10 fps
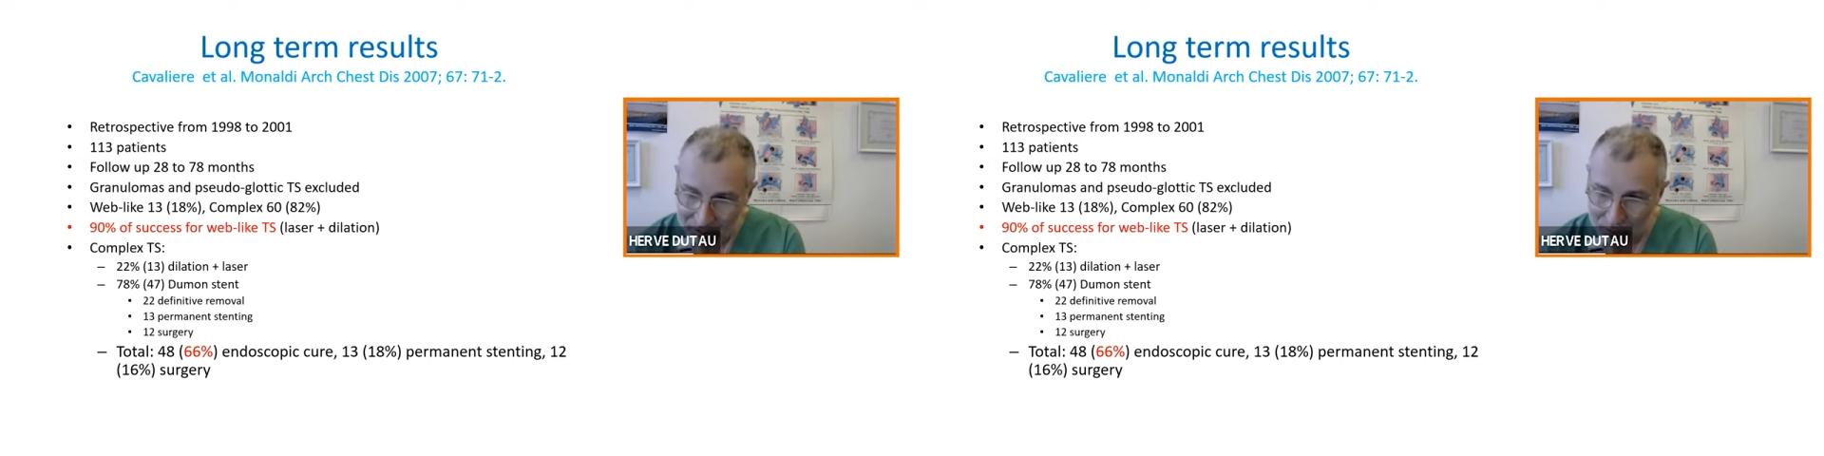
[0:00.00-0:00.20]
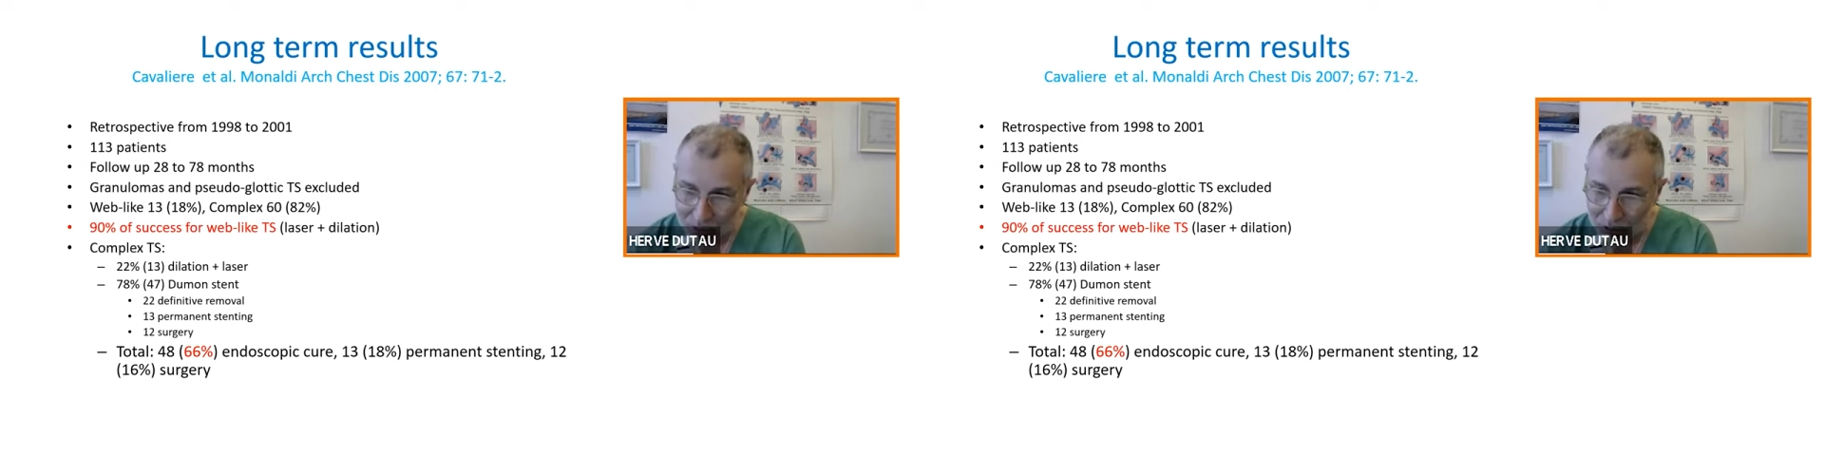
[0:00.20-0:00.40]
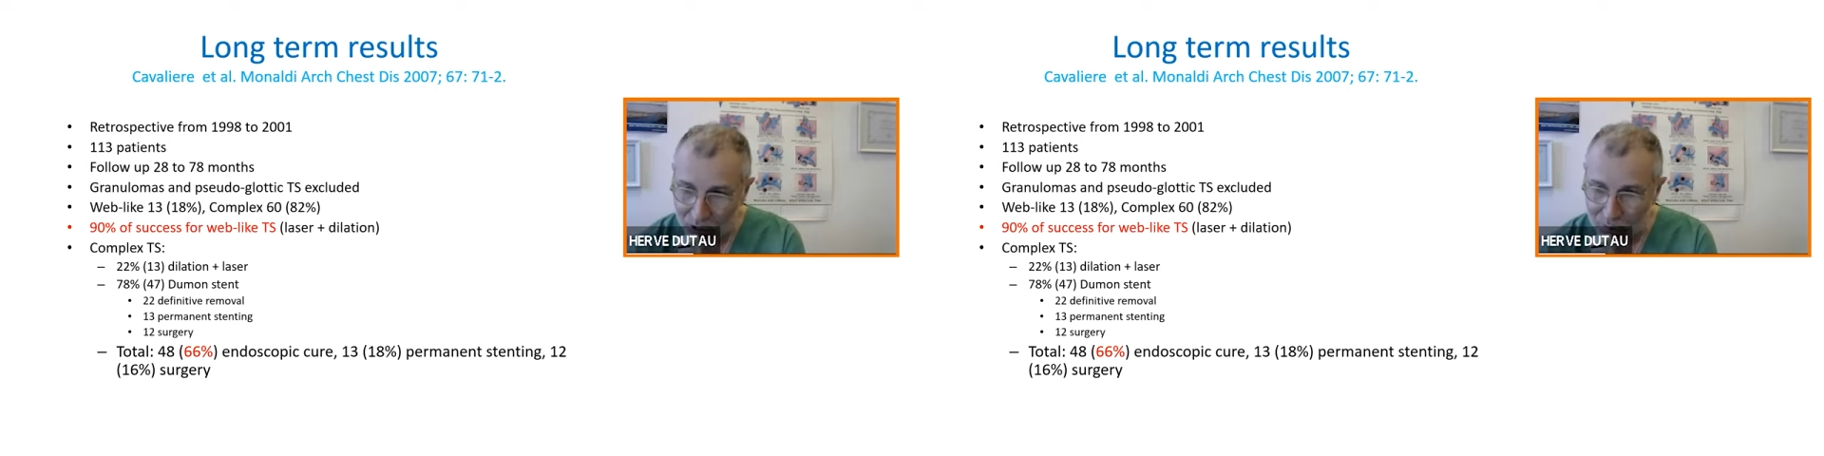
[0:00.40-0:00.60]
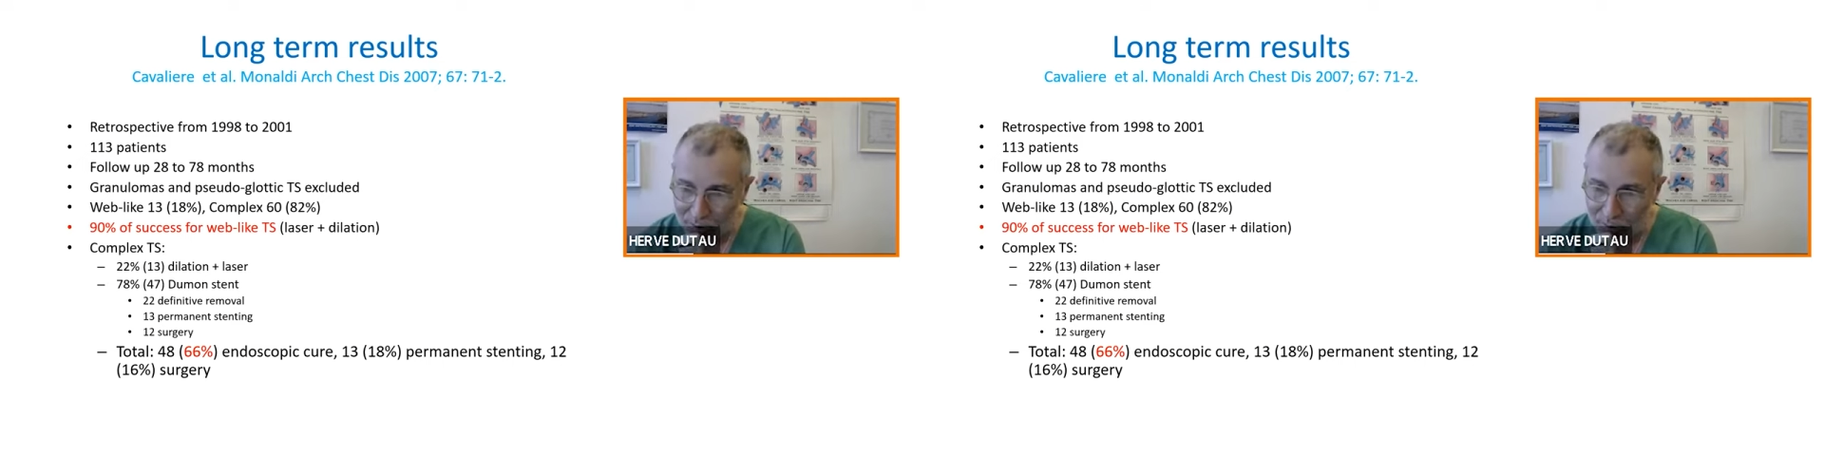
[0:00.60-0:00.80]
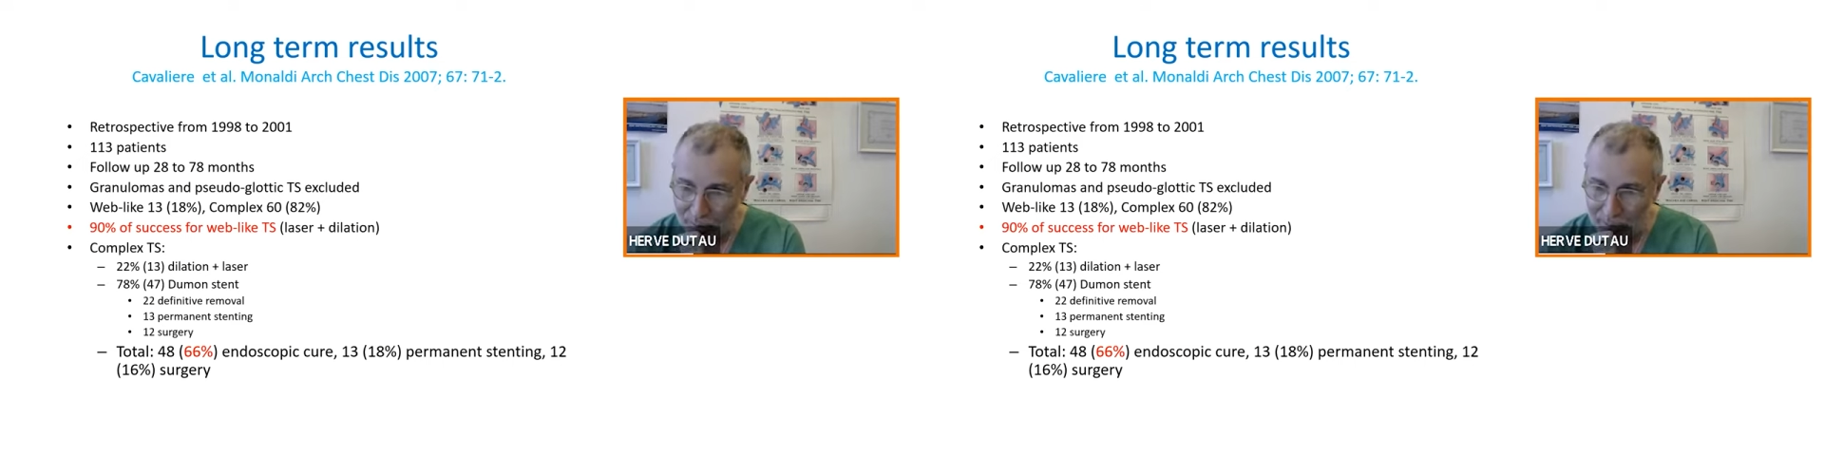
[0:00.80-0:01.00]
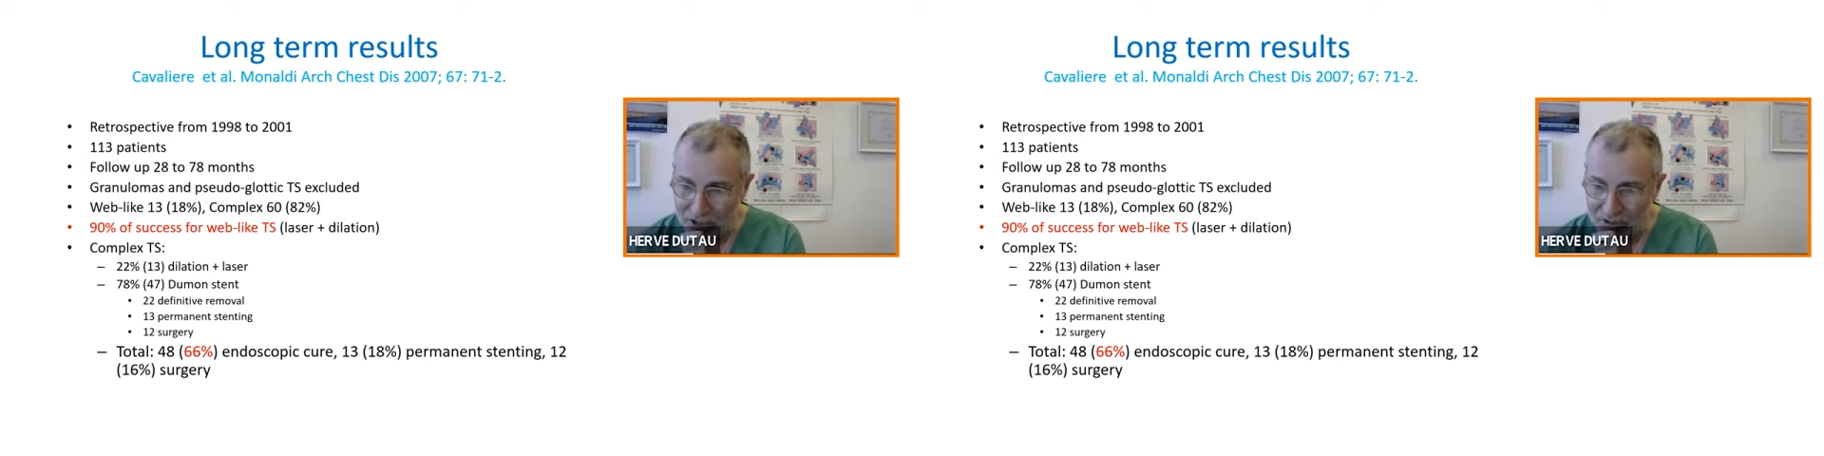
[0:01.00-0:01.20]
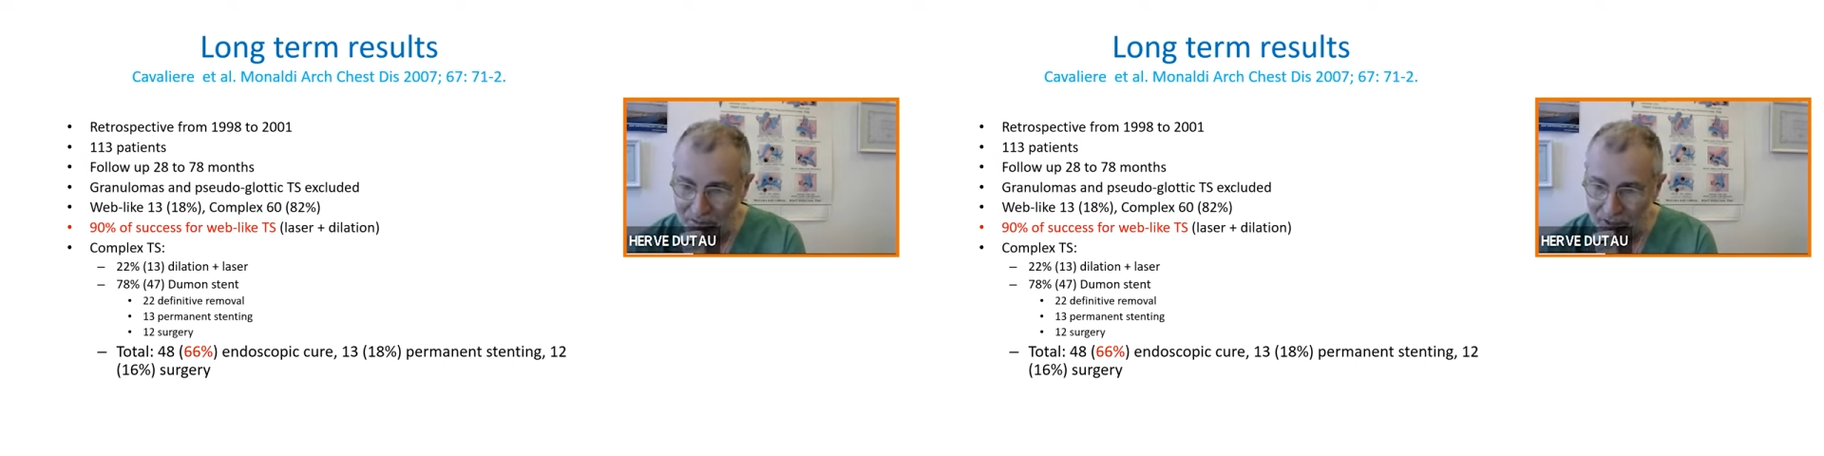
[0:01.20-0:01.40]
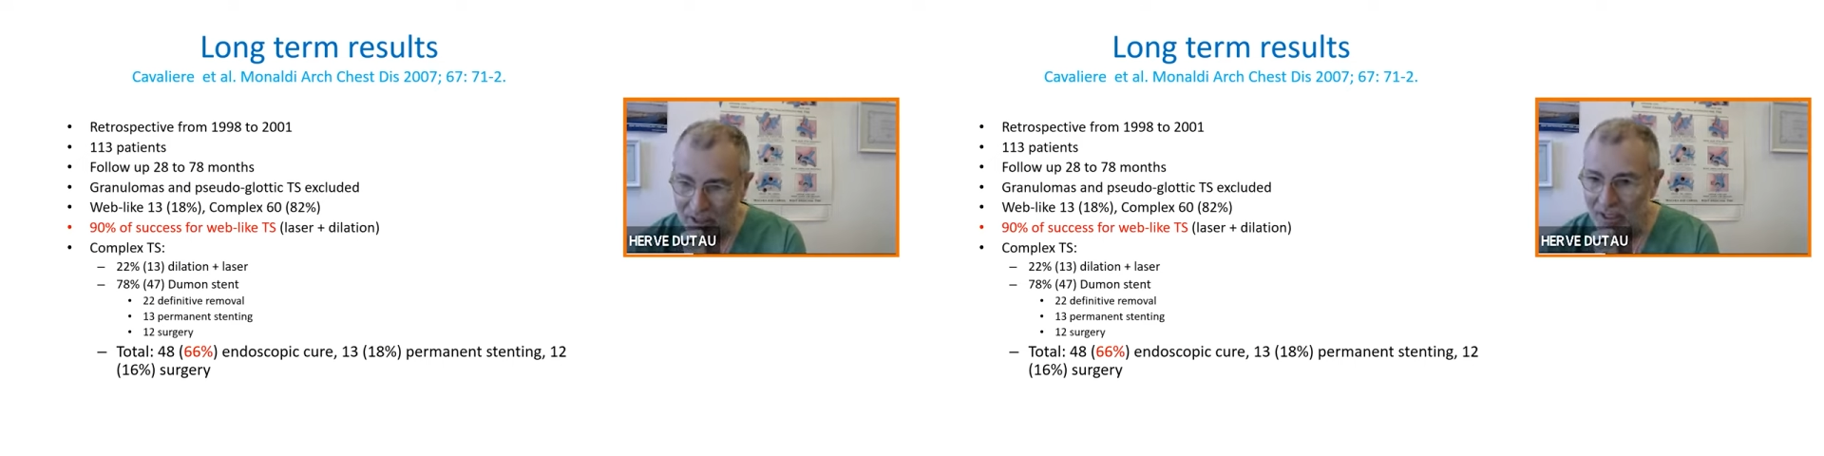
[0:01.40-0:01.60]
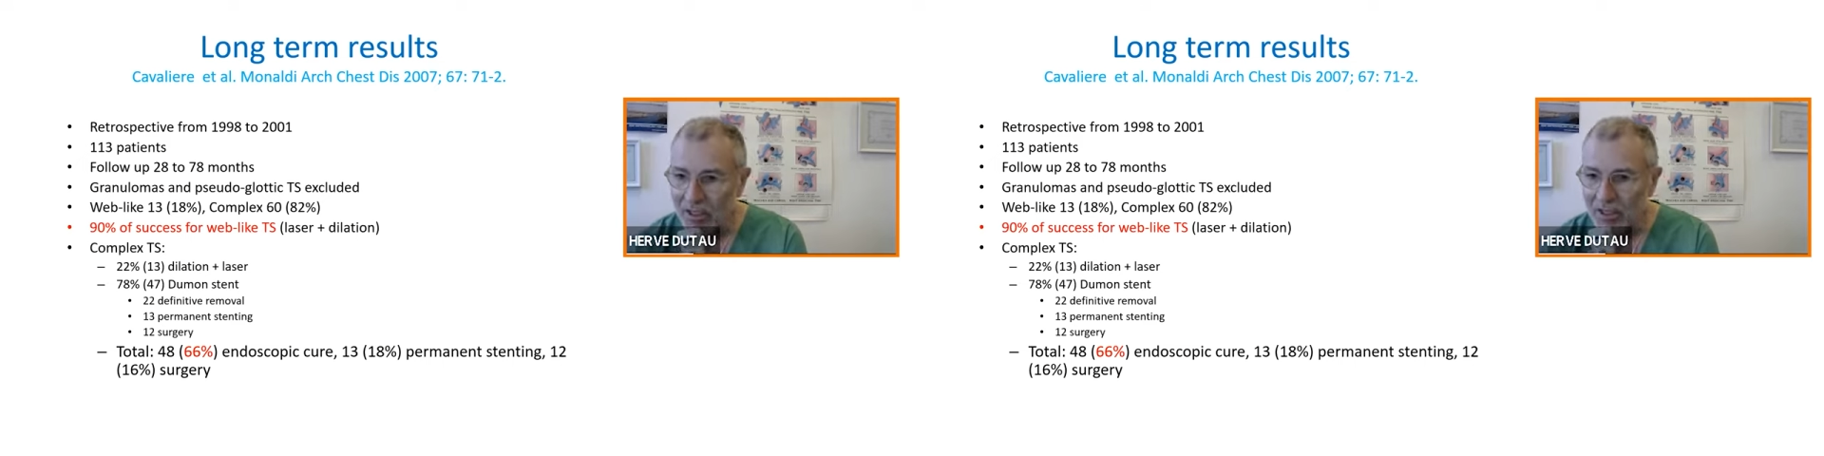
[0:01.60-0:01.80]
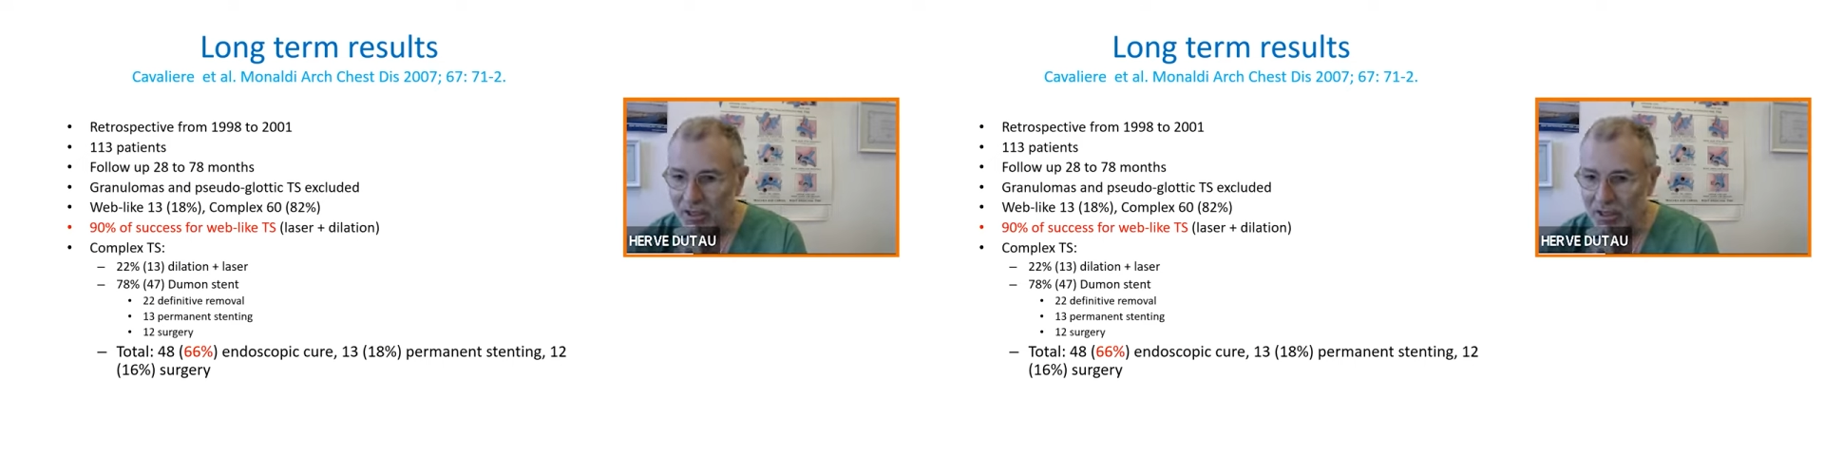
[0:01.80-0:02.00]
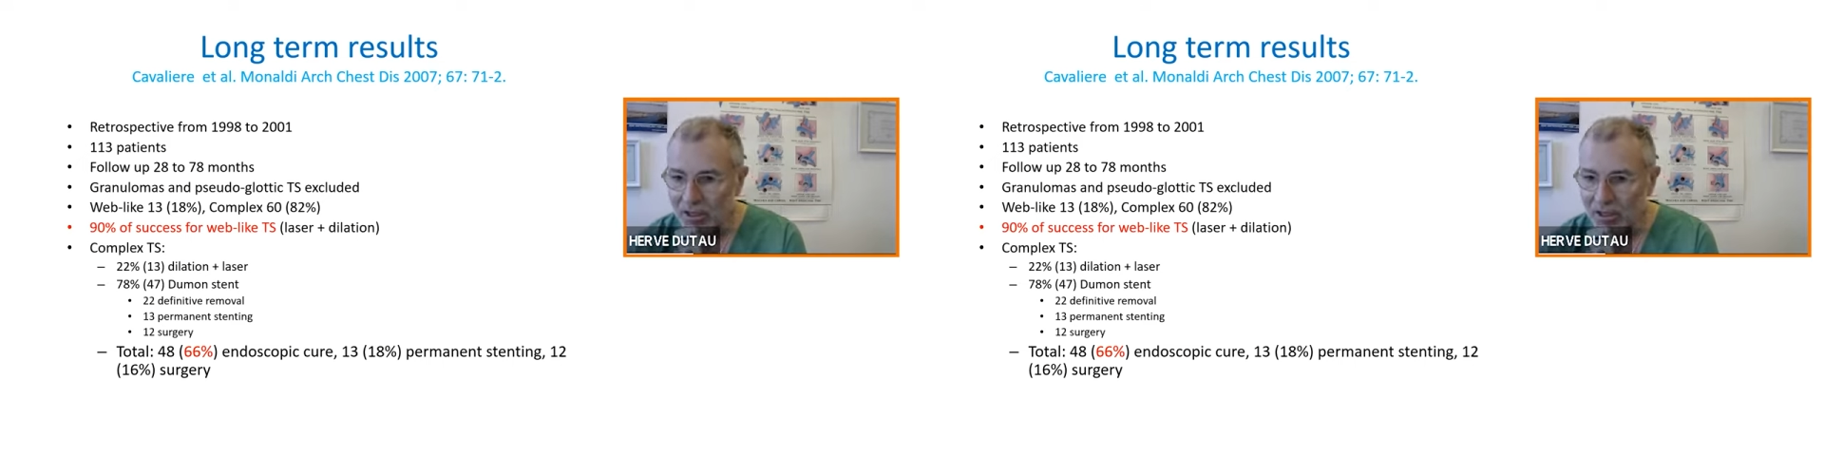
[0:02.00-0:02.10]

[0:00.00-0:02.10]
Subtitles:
for non-operable patients.